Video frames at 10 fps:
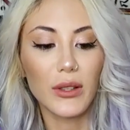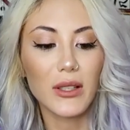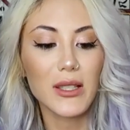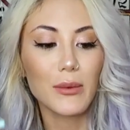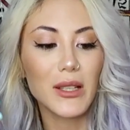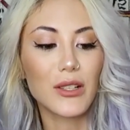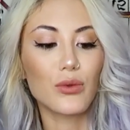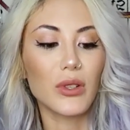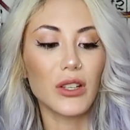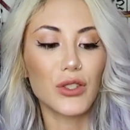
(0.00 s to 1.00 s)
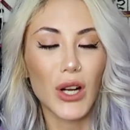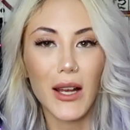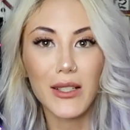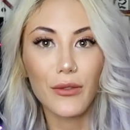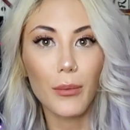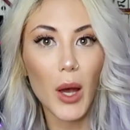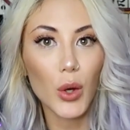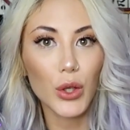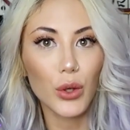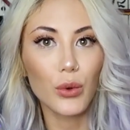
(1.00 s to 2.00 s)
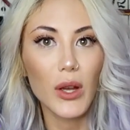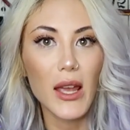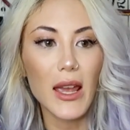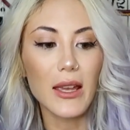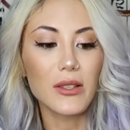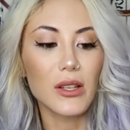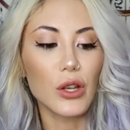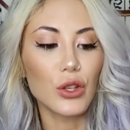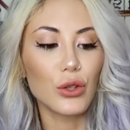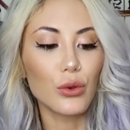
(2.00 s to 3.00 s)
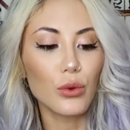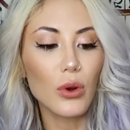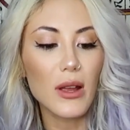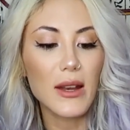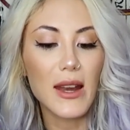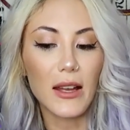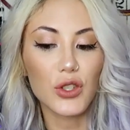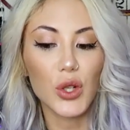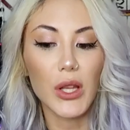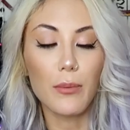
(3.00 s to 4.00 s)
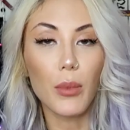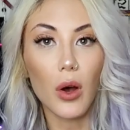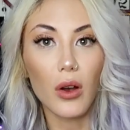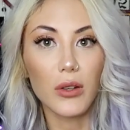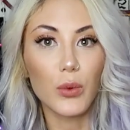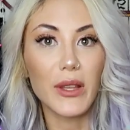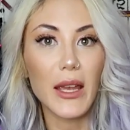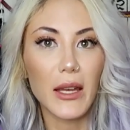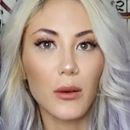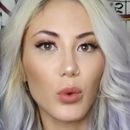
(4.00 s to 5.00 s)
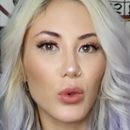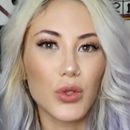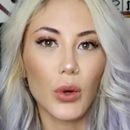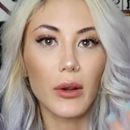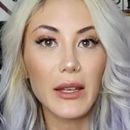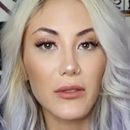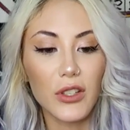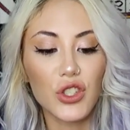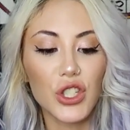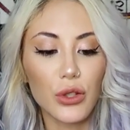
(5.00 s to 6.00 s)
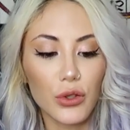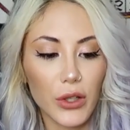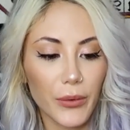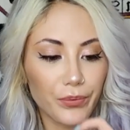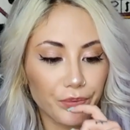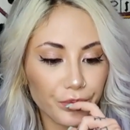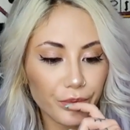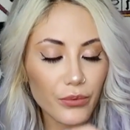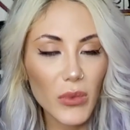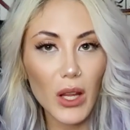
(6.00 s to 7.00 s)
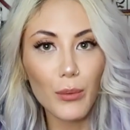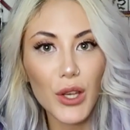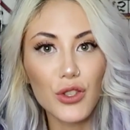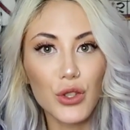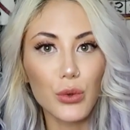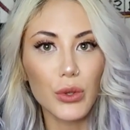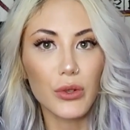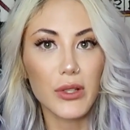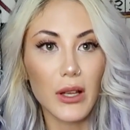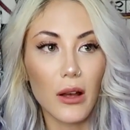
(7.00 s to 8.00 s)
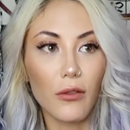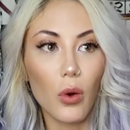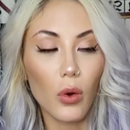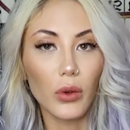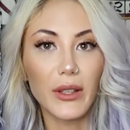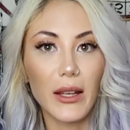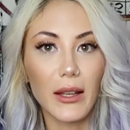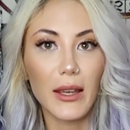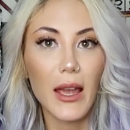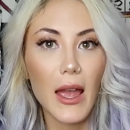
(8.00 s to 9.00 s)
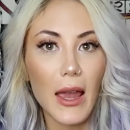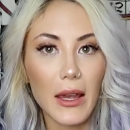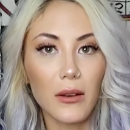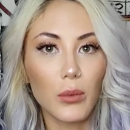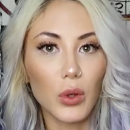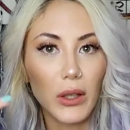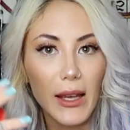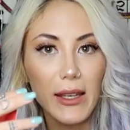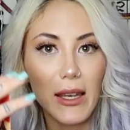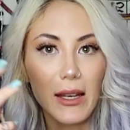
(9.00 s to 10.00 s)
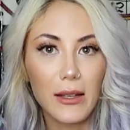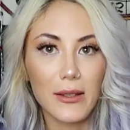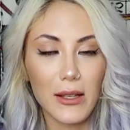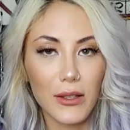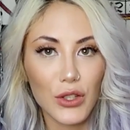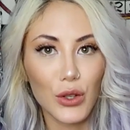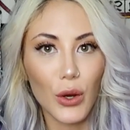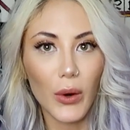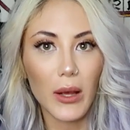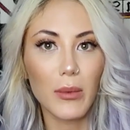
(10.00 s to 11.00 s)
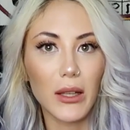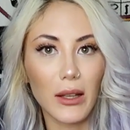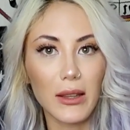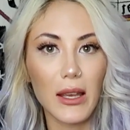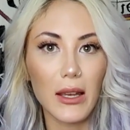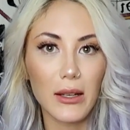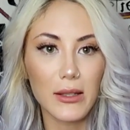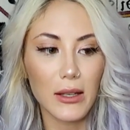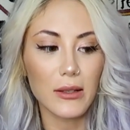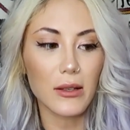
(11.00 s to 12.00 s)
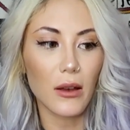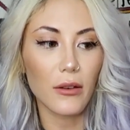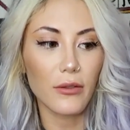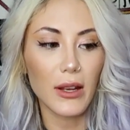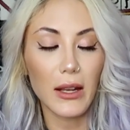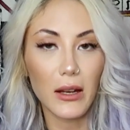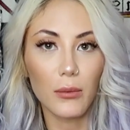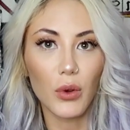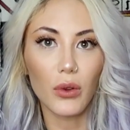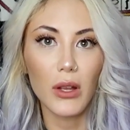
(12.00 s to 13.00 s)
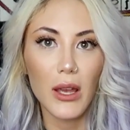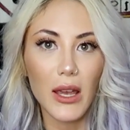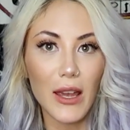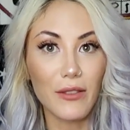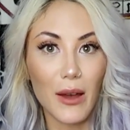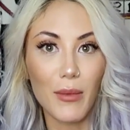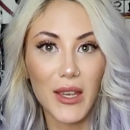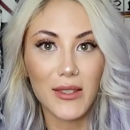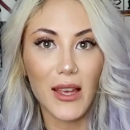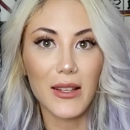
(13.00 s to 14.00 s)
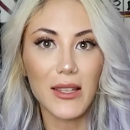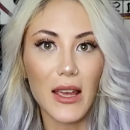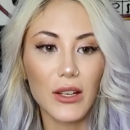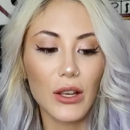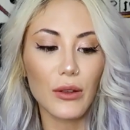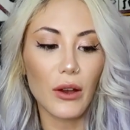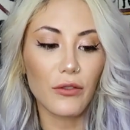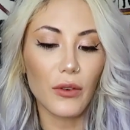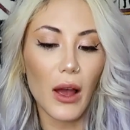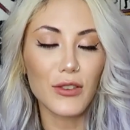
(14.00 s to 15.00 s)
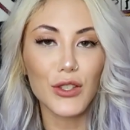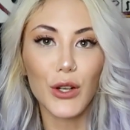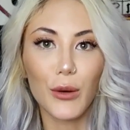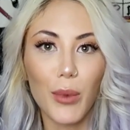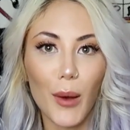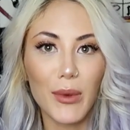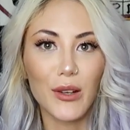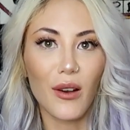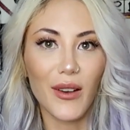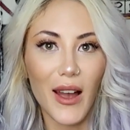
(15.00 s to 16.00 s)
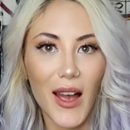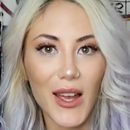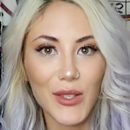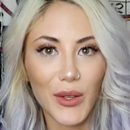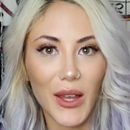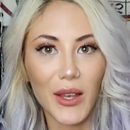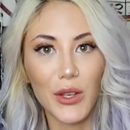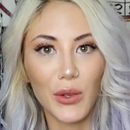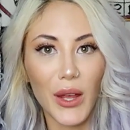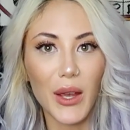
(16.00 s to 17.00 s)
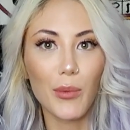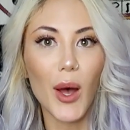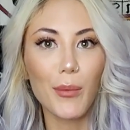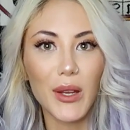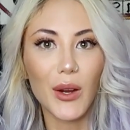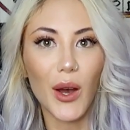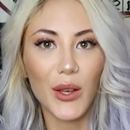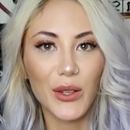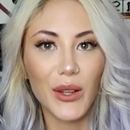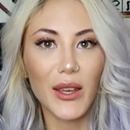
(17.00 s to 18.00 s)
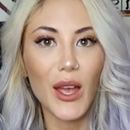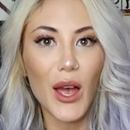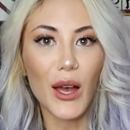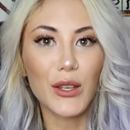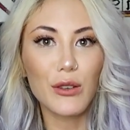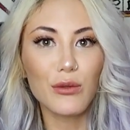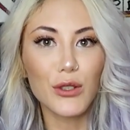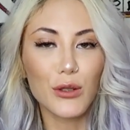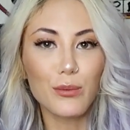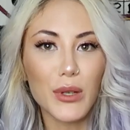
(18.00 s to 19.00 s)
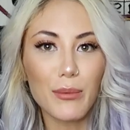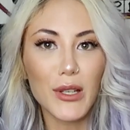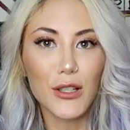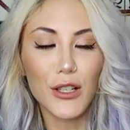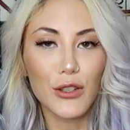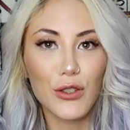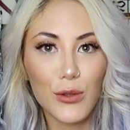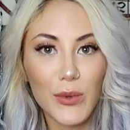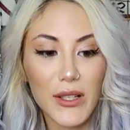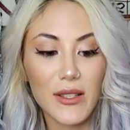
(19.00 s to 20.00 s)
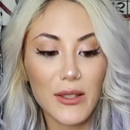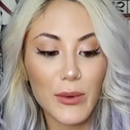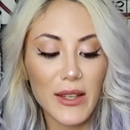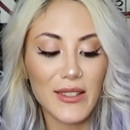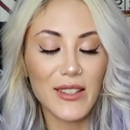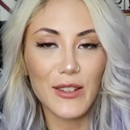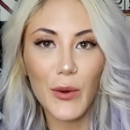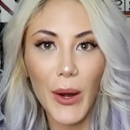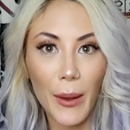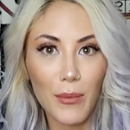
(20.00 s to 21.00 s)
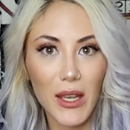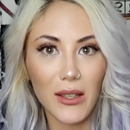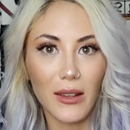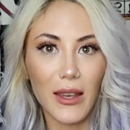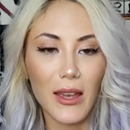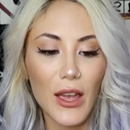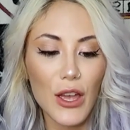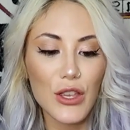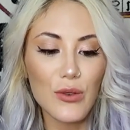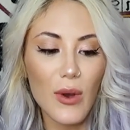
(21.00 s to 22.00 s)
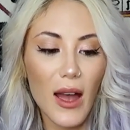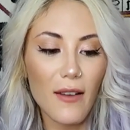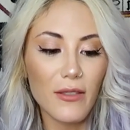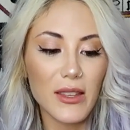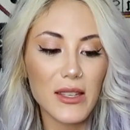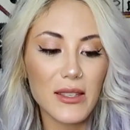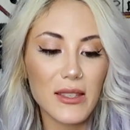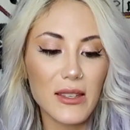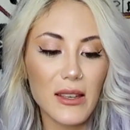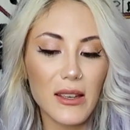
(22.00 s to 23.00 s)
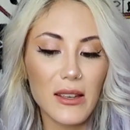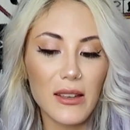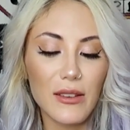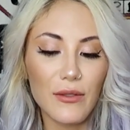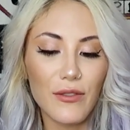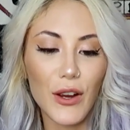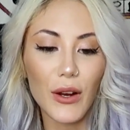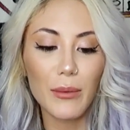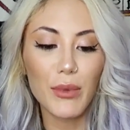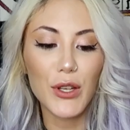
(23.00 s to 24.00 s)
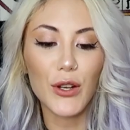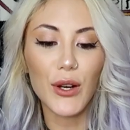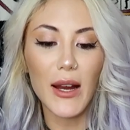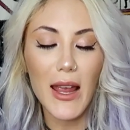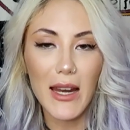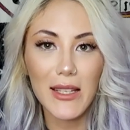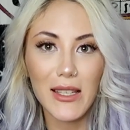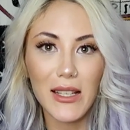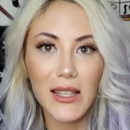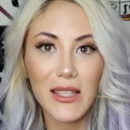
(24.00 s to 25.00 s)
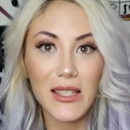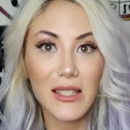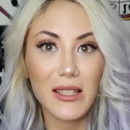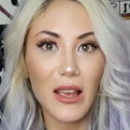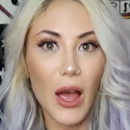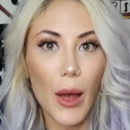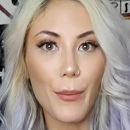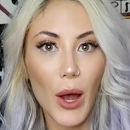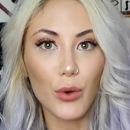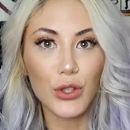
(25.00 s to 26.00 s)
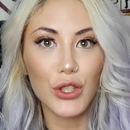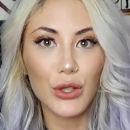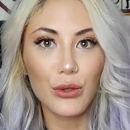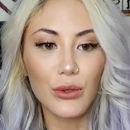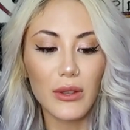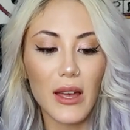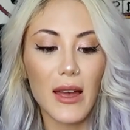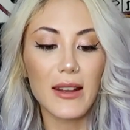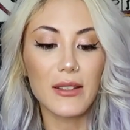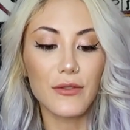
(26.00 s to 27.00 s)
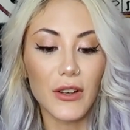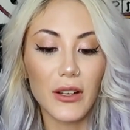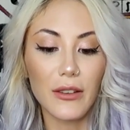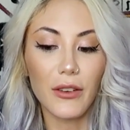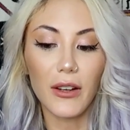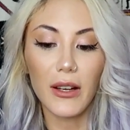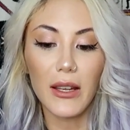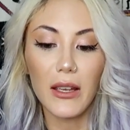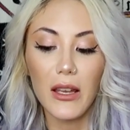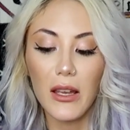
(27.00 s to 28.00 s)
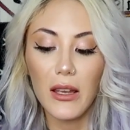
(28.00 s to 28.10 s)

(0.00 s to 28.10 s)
And that's something that's really attractive about you is you naturally bond with animals or even children because you yourself hold that like animal like innocence you know what i mean like the innocence of an animal if that makes sense and i just heard puppy dog eyes or like you're like a puppy dog you're like a cute little puppy dog you just want to squeeze do you know what i mean like you have this very pure innocence about you that is very very